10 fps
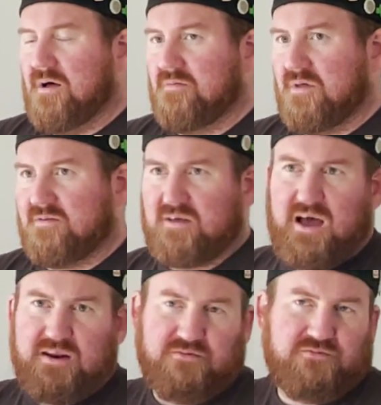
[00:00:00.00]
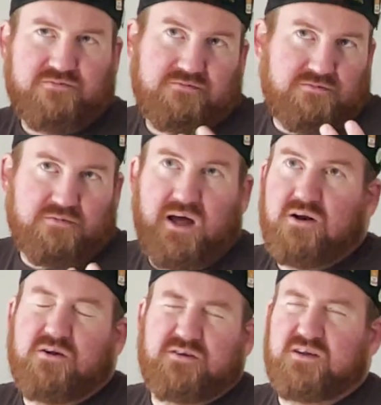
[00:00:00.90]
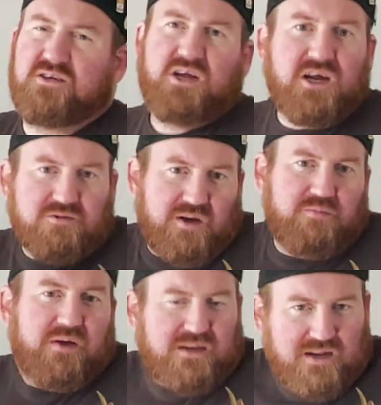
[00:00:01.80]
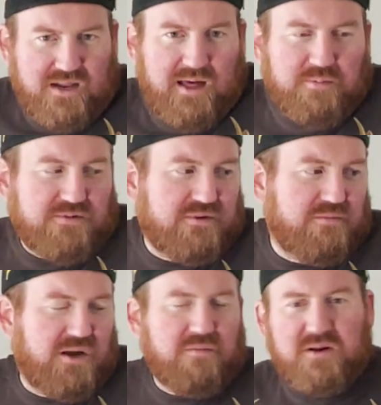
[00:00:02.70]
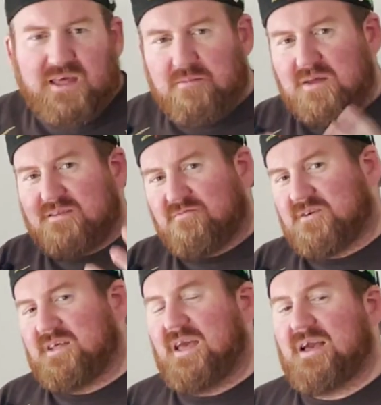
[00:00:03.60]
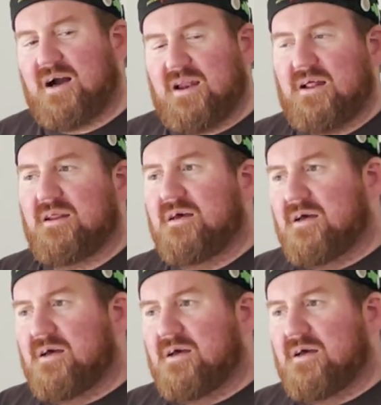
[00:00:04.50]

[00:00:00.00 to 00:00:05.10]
it kind of, I don't know, so it changed my opinion on apples in beer, but it gave me a different take on it.